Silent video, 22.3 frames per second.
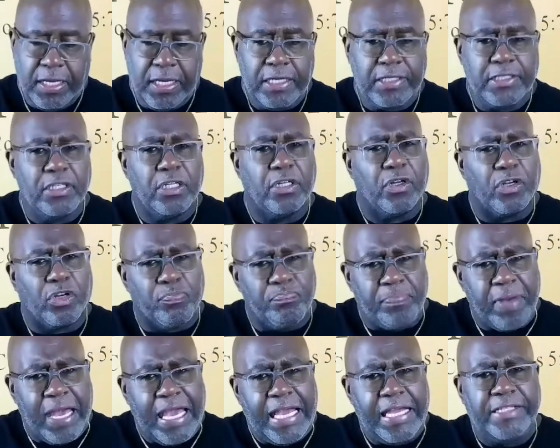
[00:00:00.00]
Isn't it
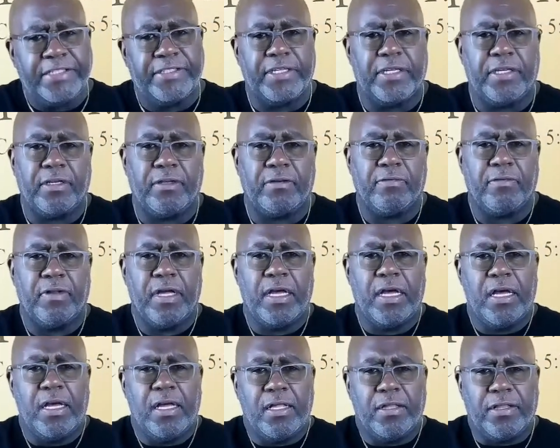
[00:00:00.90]
amazing
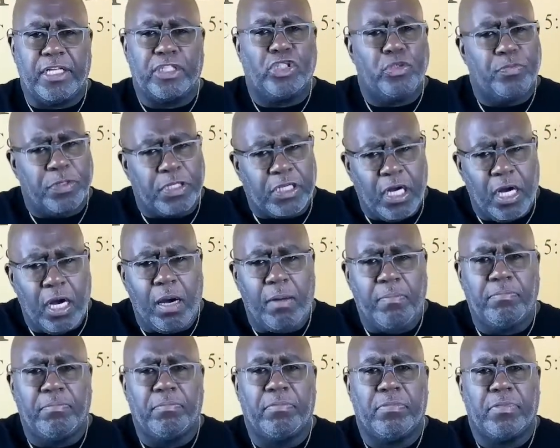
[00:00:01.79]
that you
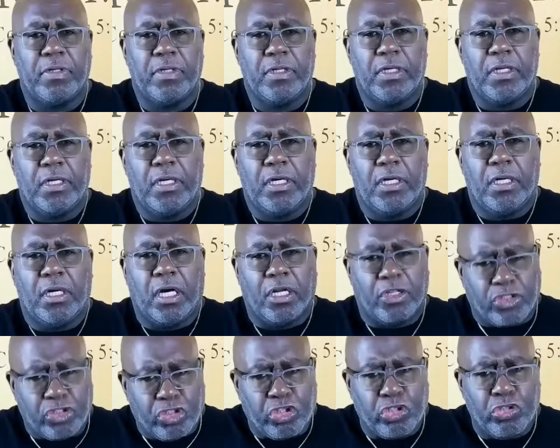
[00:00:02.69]
become
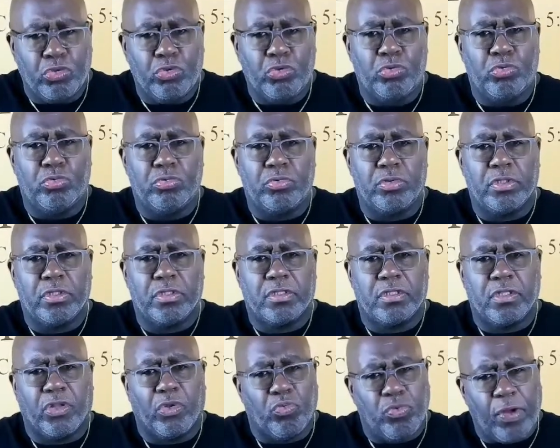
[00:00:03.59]

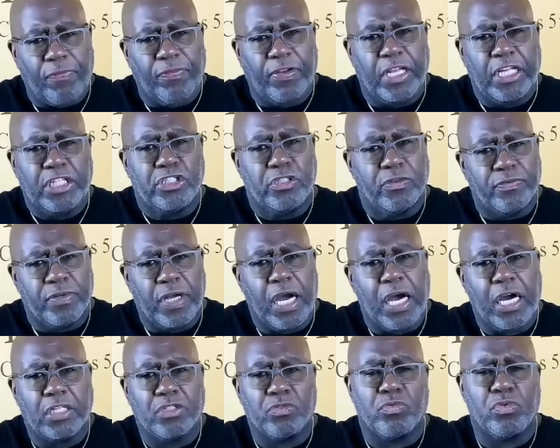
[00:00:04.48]
attuned to the revelation of
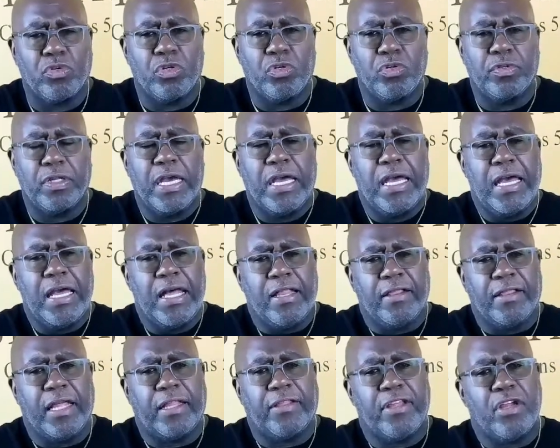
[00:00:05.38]
God's word,
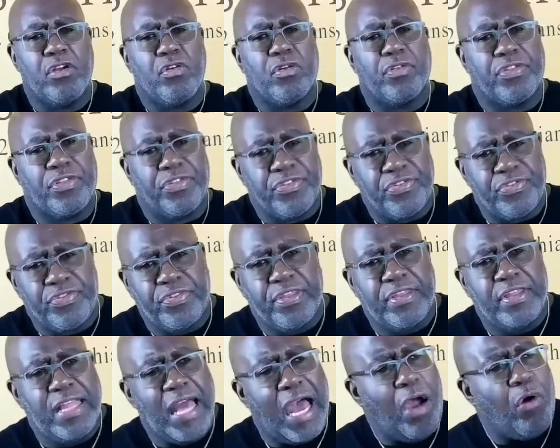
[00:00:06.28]
that there are,
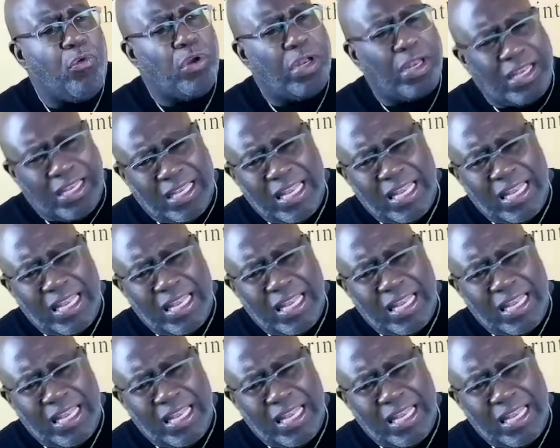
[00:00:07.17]
our